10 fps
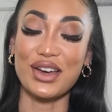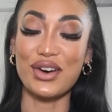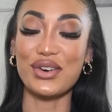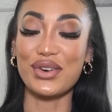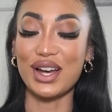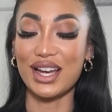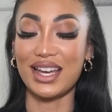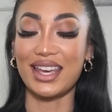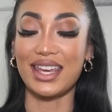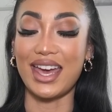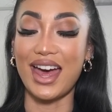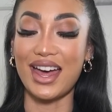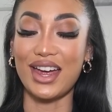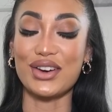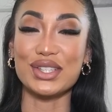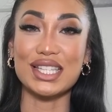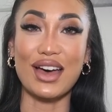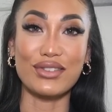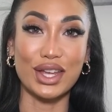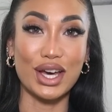so uh, yeah, I always
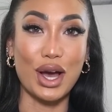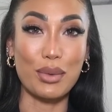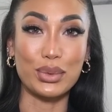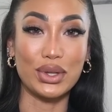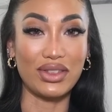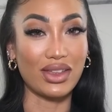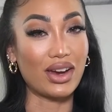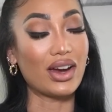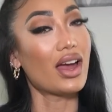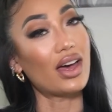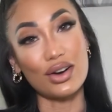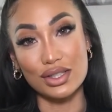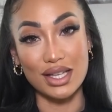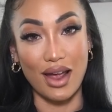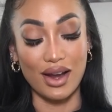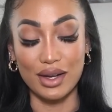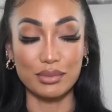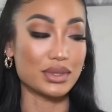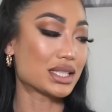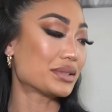have like a couple in there at all
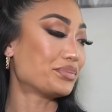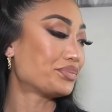times.